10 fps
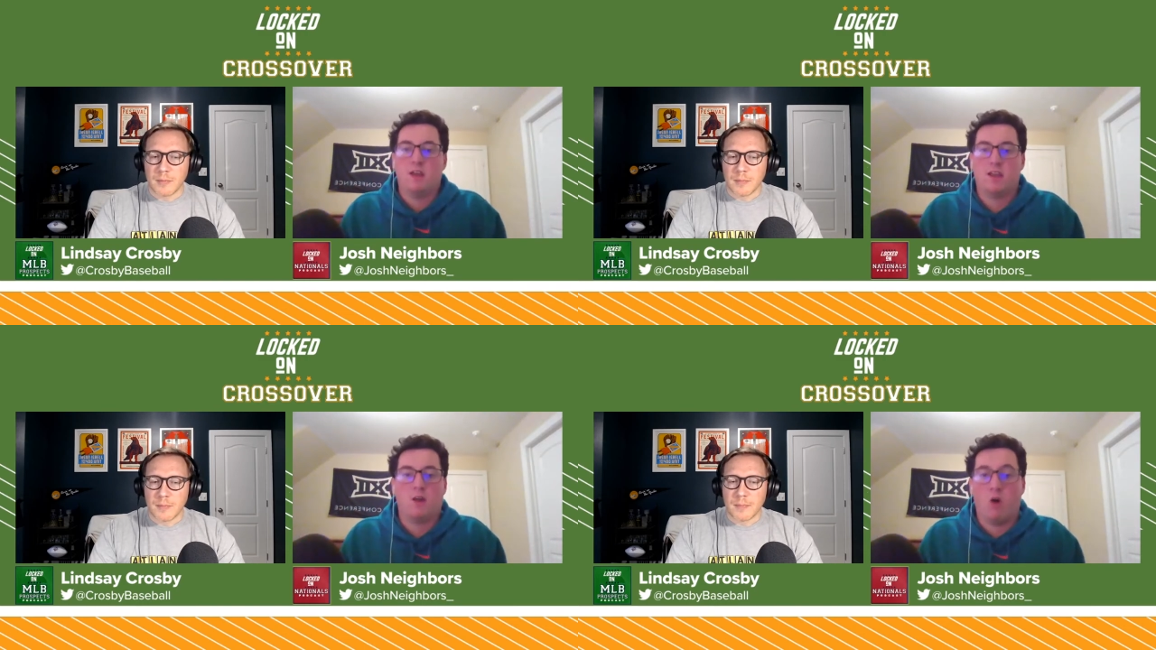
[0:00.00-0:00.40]

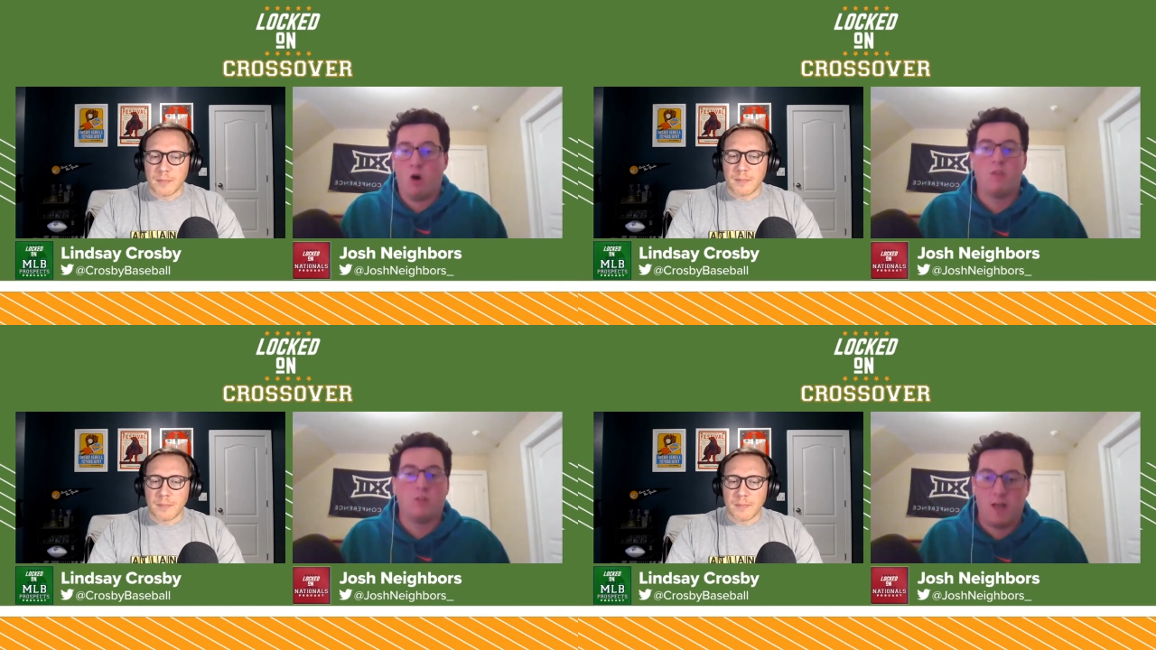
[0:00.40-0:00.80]
Speaker 1: you know
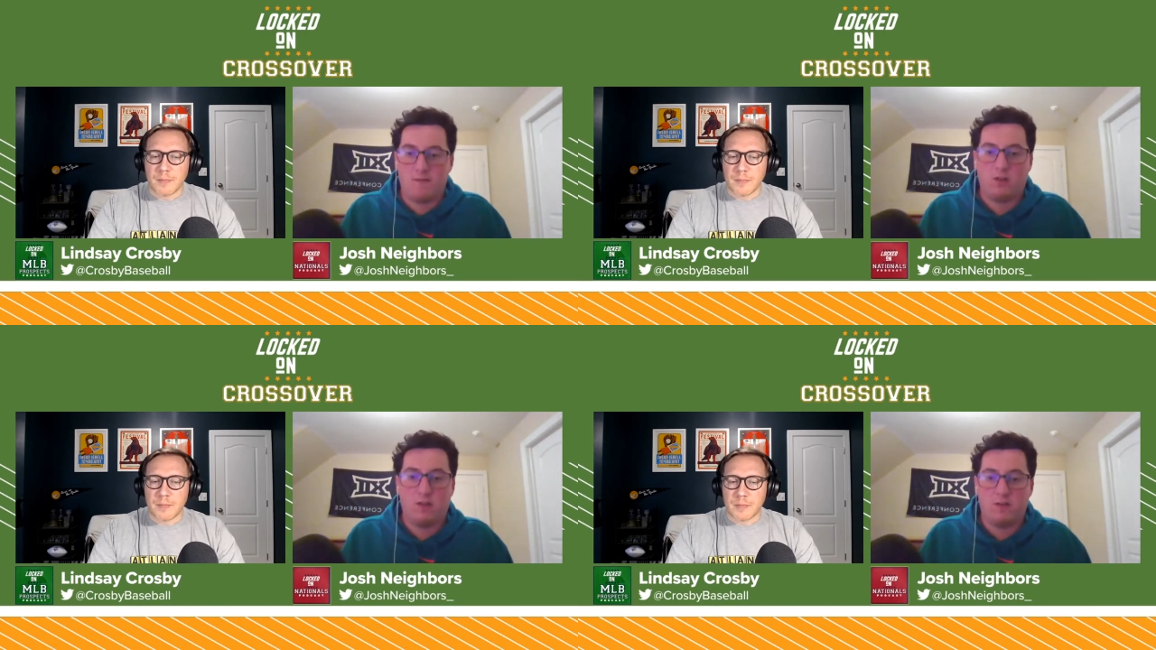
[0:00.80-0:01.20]
on the
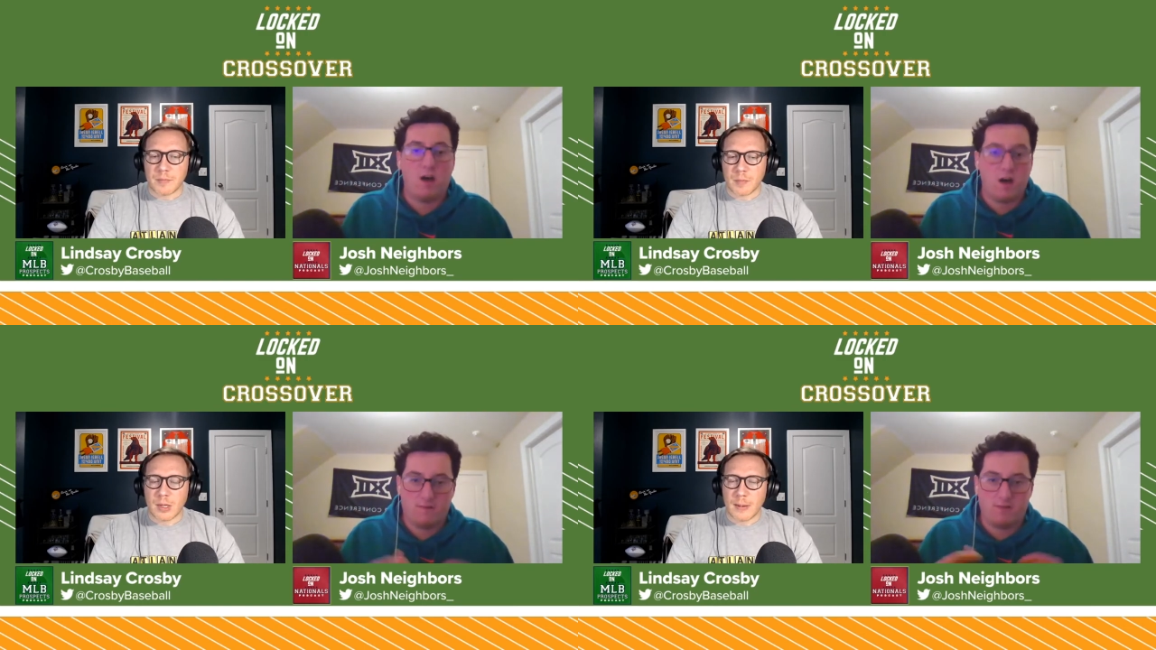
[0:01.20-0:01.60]
level of
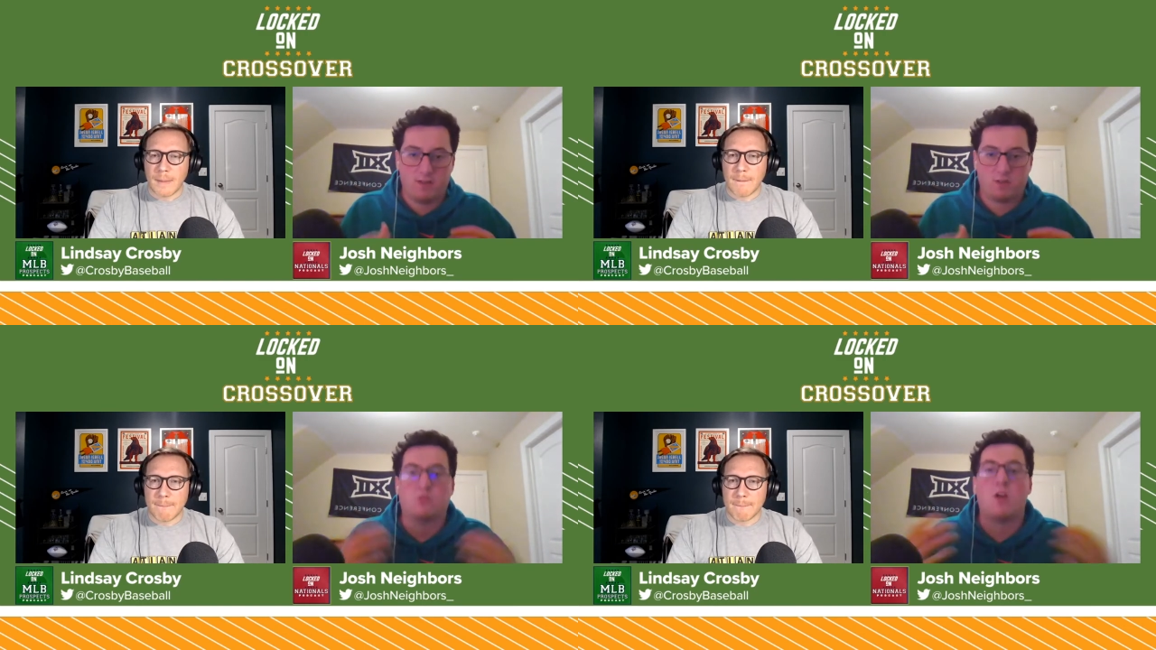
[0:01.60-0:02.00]
of
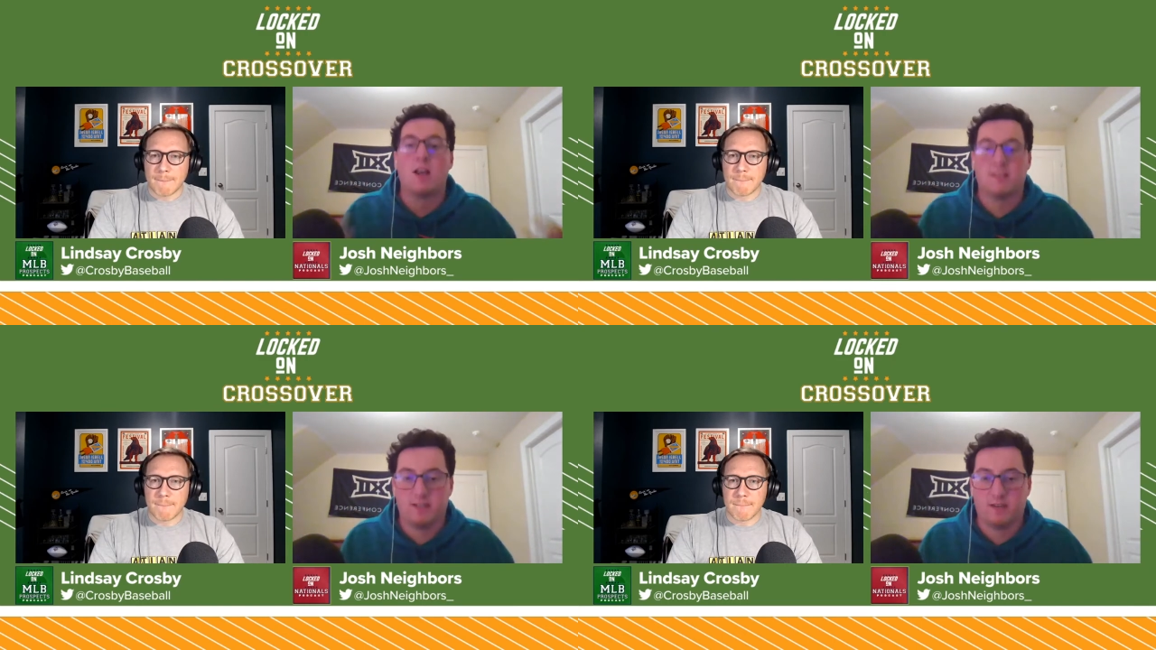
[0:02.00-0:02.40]
the
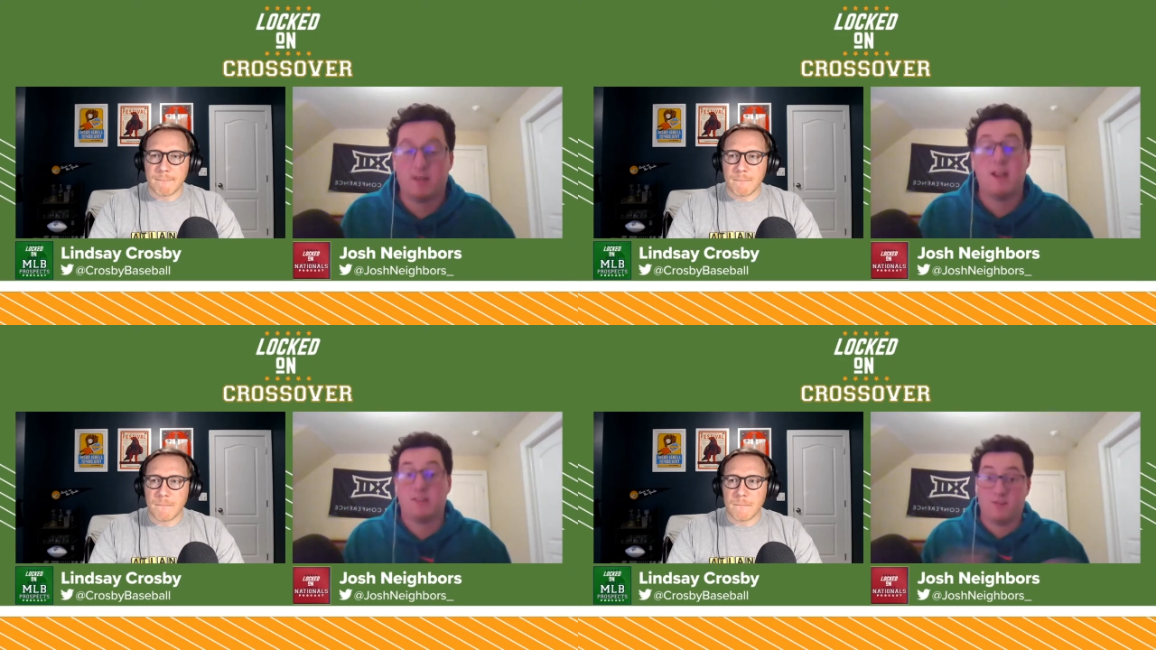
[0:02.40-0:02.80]
atrocity
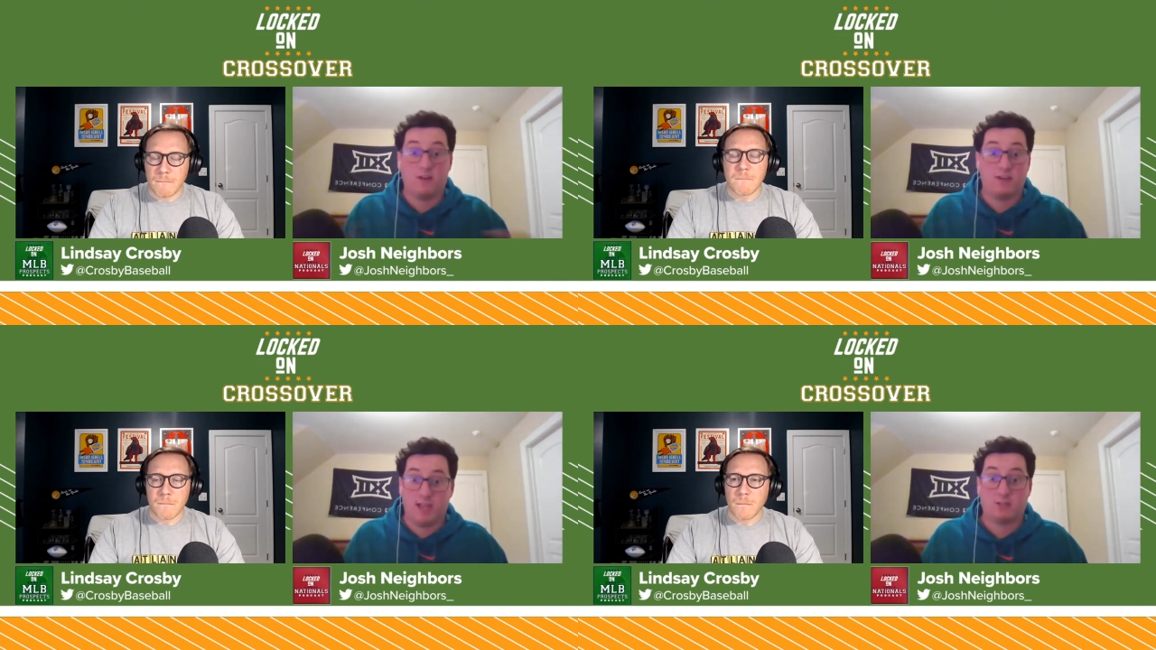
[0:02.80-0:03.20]
right now it's
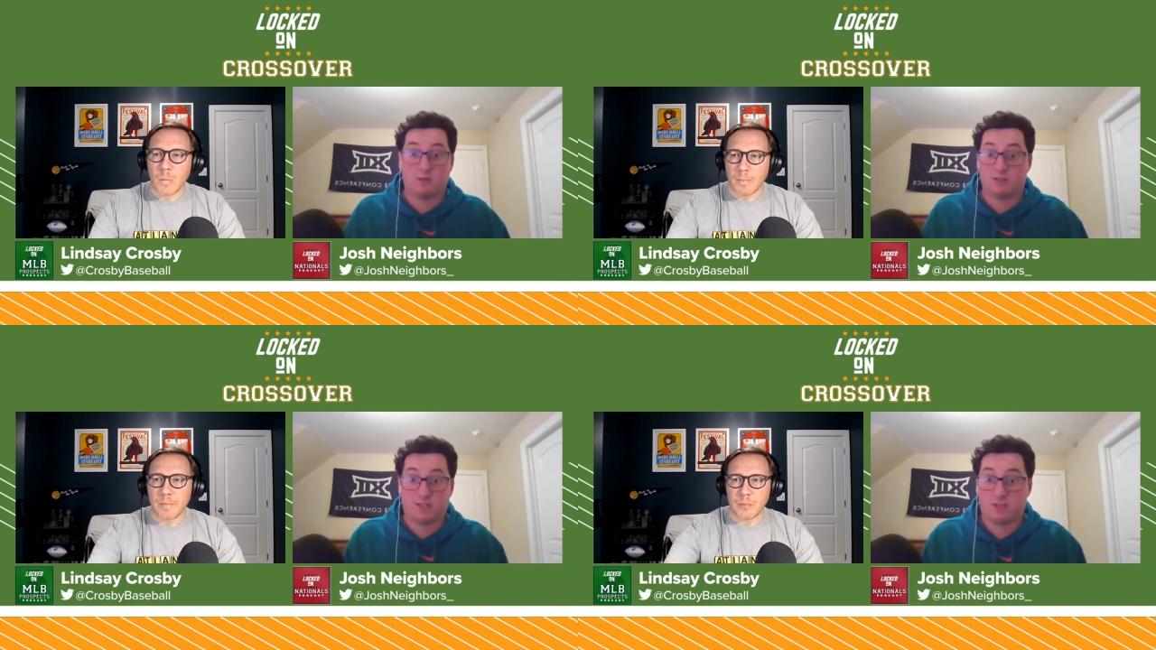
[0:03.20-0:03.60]
very
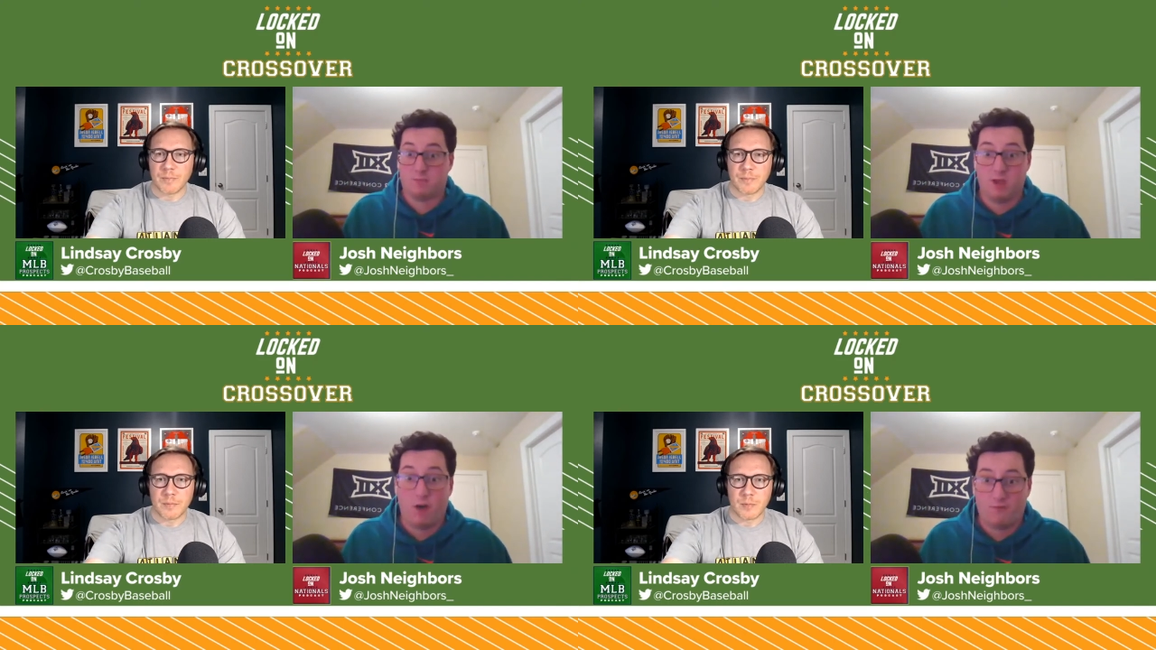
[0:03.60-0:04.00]
dangerous it could
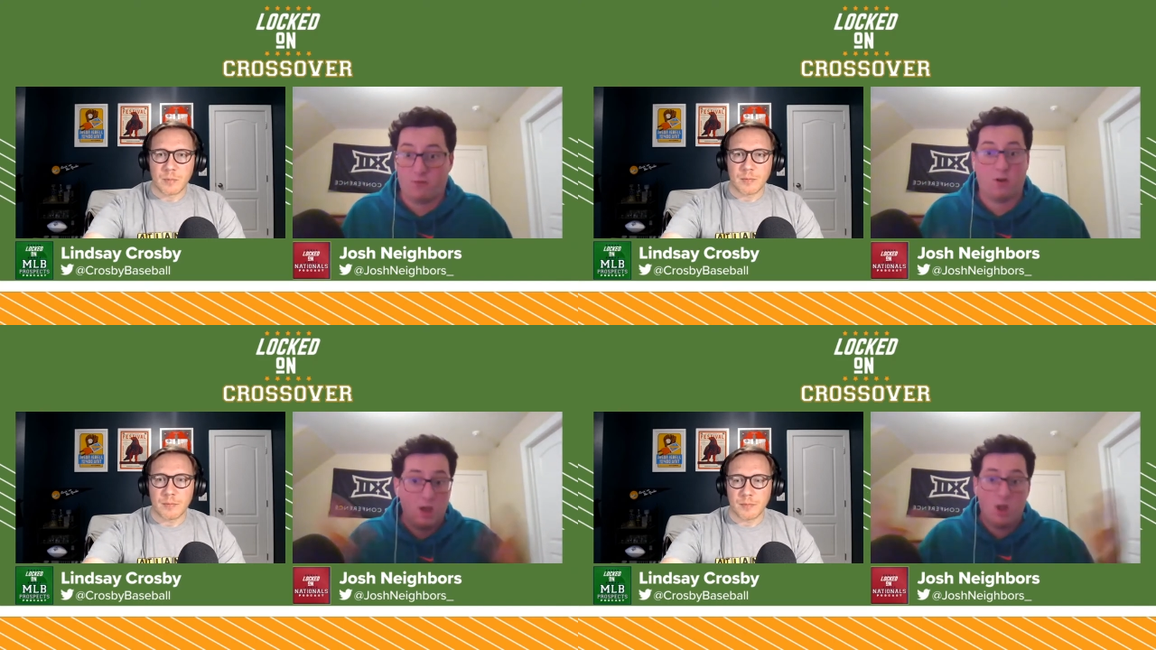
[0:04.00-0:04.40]
be
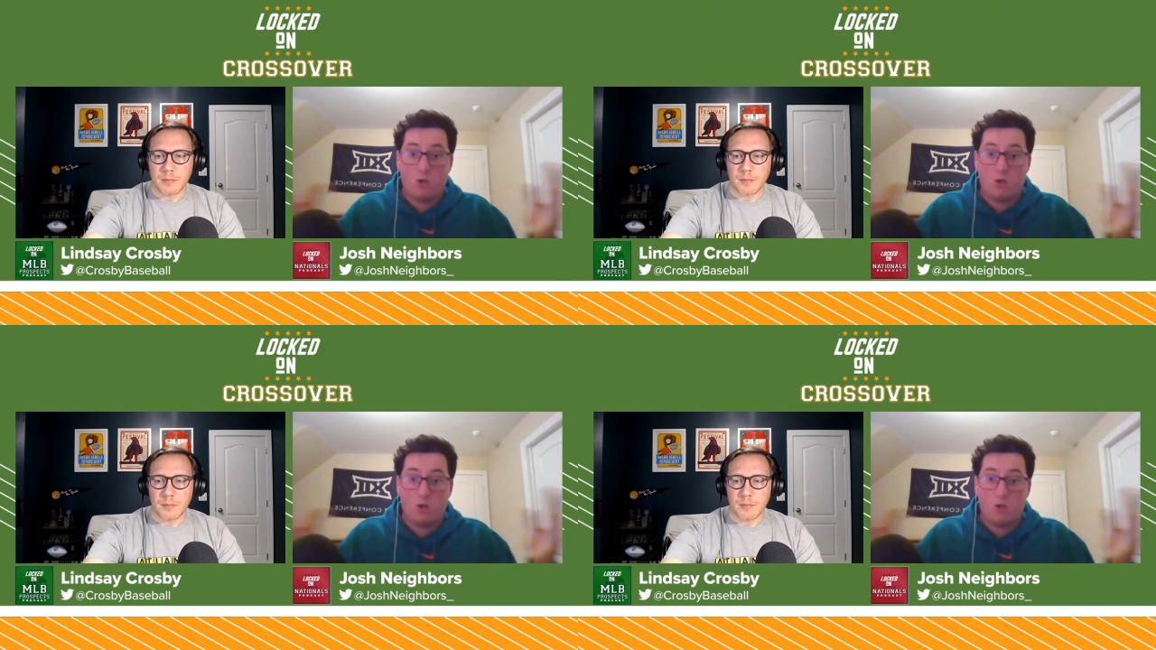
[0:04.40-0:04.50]
awful